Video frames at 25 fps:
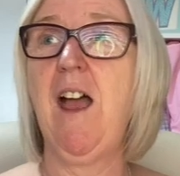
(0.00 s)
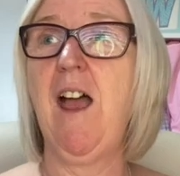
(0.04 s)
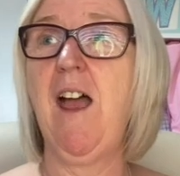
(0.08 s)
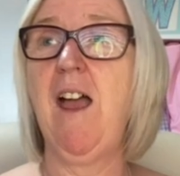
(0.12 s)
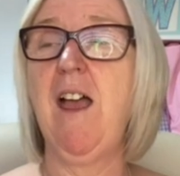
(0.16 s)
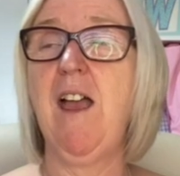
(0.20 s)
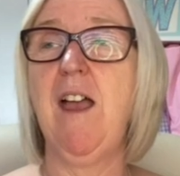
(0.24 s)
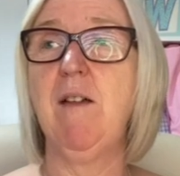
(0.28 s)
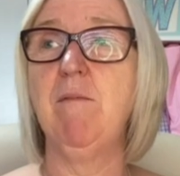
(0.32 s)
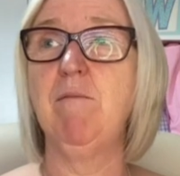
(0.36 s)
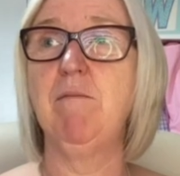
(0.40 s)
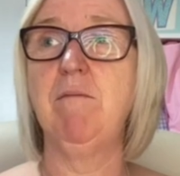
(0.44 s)

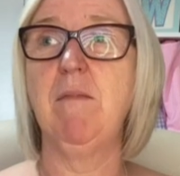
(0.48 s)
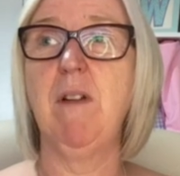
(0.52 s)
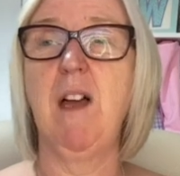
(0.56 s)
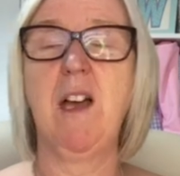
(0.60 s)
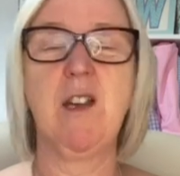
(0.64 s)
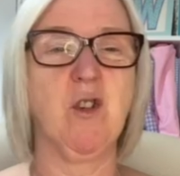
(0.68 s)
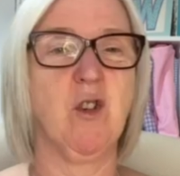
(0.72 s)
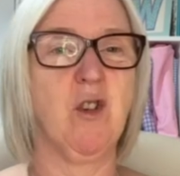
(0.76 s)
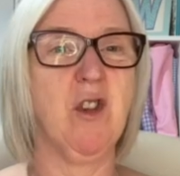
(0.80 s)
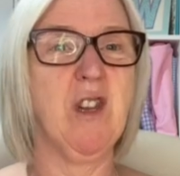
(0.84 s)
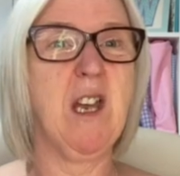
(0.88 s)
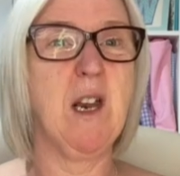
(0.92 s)
Um,
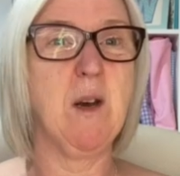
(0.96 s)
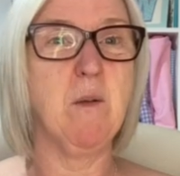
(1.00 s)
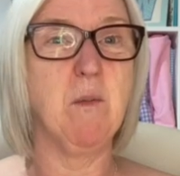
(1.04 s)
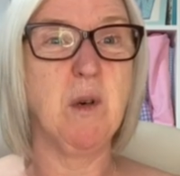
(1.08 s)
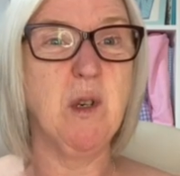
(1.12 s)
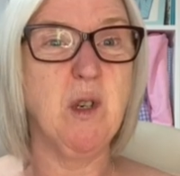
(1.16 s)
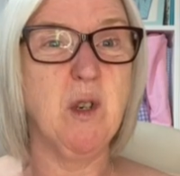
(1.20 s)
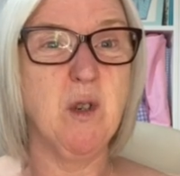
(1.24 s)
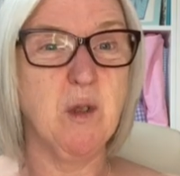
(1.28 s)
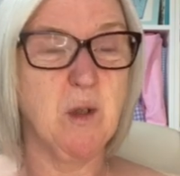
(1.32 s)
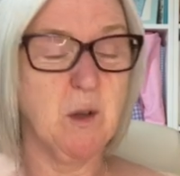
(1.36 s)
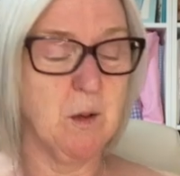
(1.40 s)
I don't think
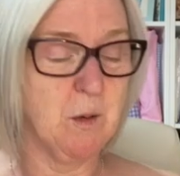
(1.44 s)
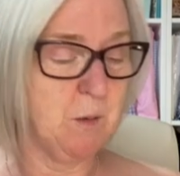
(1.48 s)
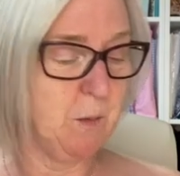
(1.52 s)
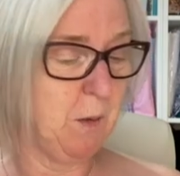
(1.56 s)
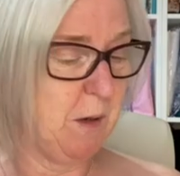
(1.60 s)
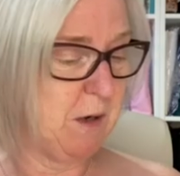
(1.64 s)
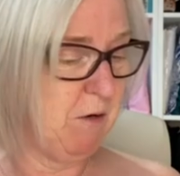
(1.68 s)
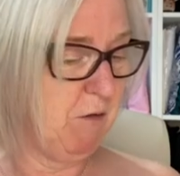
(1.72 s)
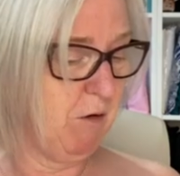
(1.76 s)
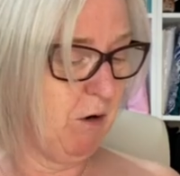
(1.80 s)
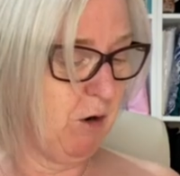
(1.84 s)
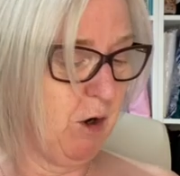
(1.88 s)
anybody does
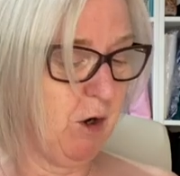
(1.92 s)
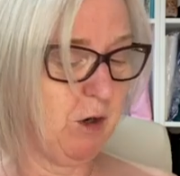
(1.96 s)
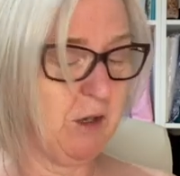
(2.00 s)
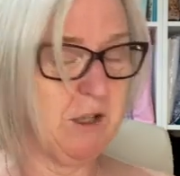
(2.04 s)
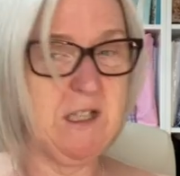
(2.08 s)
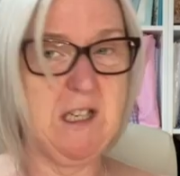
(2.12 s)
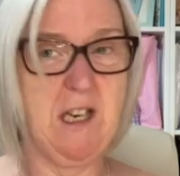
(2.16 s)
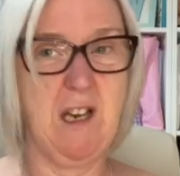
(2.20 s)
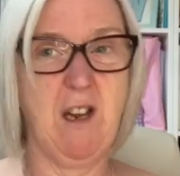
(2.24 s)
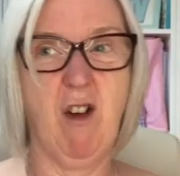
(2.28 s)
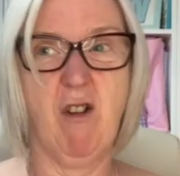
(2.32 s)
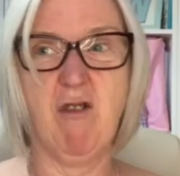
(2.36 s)
when you're on
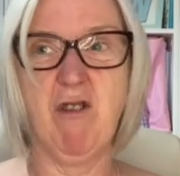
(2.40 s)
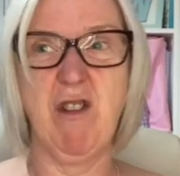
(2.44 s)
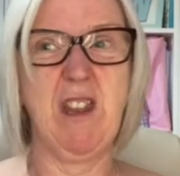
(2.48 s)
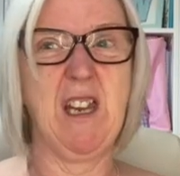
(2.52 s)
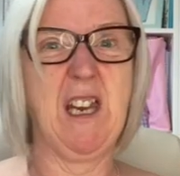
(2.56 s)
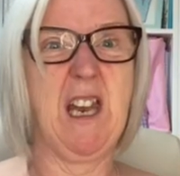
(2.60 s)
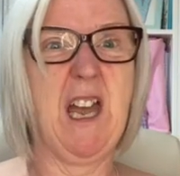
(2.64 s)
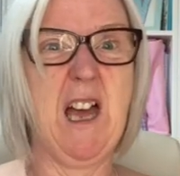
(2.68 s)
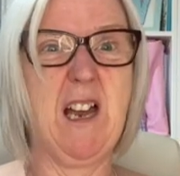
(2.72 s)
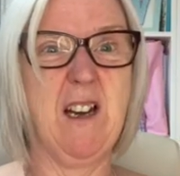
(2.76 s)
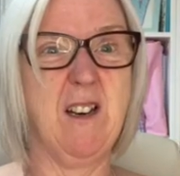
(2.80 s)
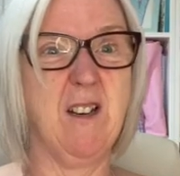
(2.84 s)
holiday or in the
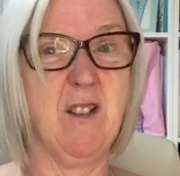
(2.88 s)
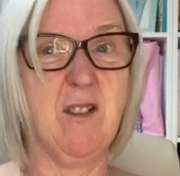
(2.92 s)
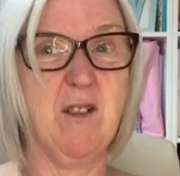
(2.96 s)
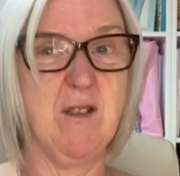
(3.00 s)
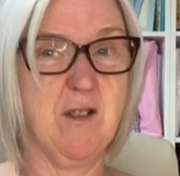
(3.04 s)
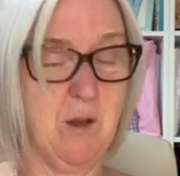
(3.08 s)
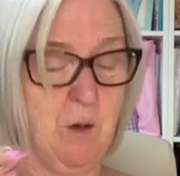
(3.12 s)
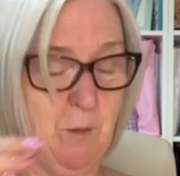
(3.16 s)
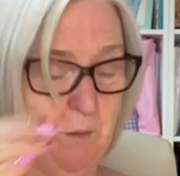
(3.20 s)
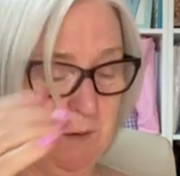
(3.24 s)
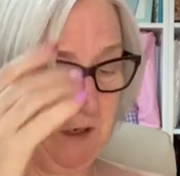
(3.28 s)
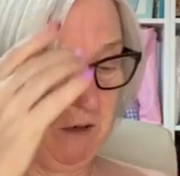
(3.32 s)
garden
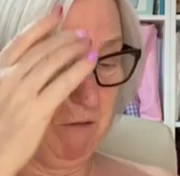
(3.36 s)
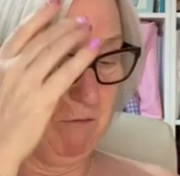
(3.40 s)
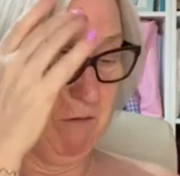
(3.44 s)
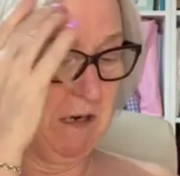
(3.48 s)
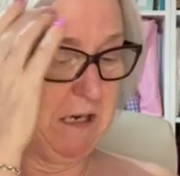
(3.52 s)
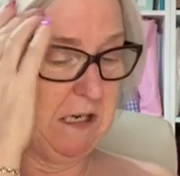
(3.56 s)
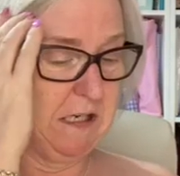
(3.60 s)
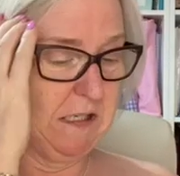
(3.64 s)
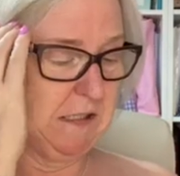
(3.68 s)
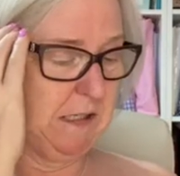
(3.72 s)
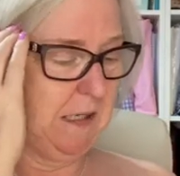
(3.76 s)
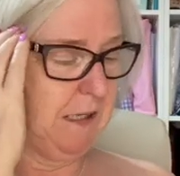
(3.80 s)
because nobody can
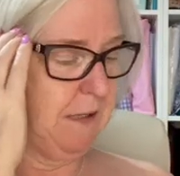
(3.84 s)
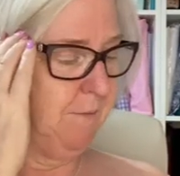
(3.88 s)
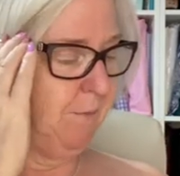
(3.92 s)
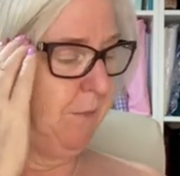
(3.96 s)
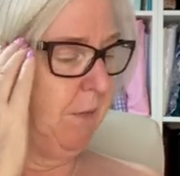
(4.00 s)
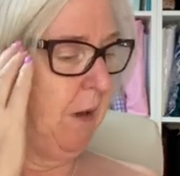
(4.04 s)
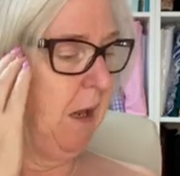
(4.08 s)
really see.